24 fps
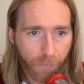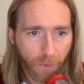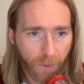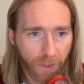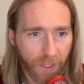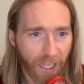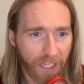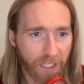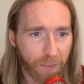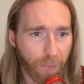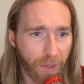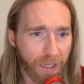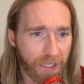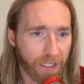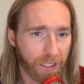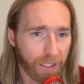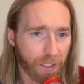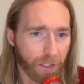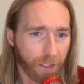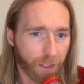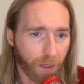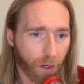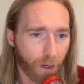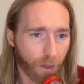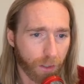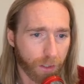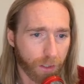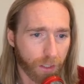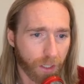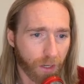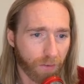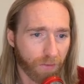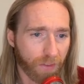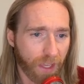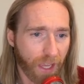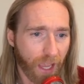That's basically all you
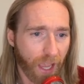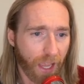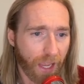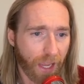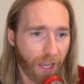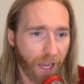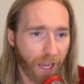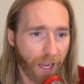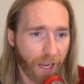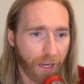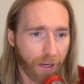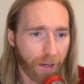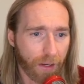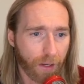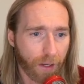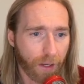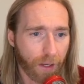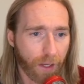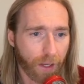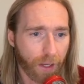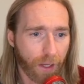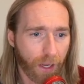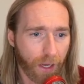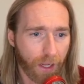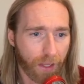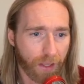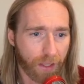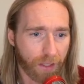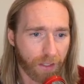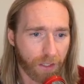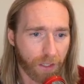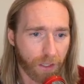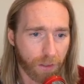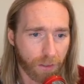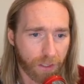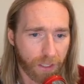give the AI in
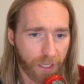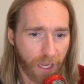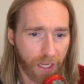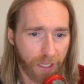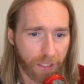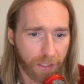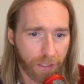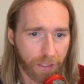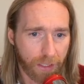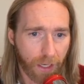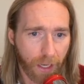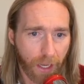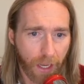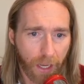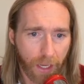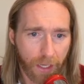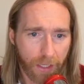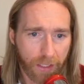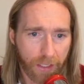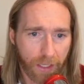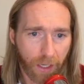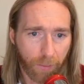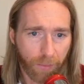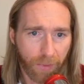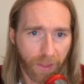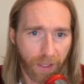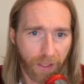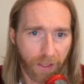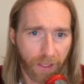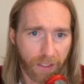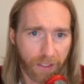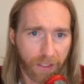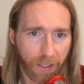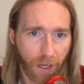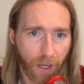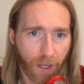this use case. Something
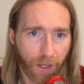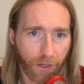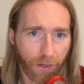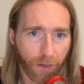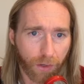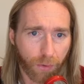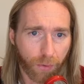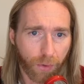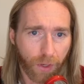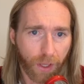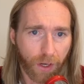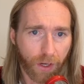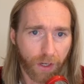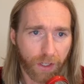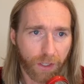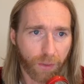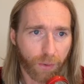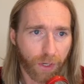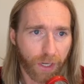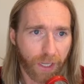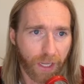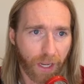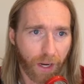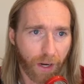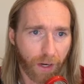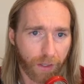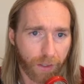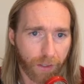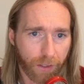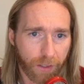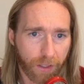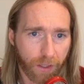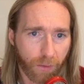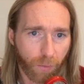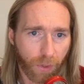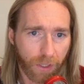that's under 320
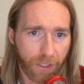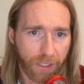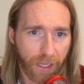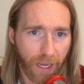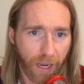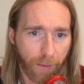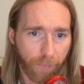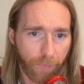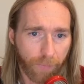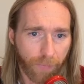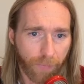characters in WhatsApp.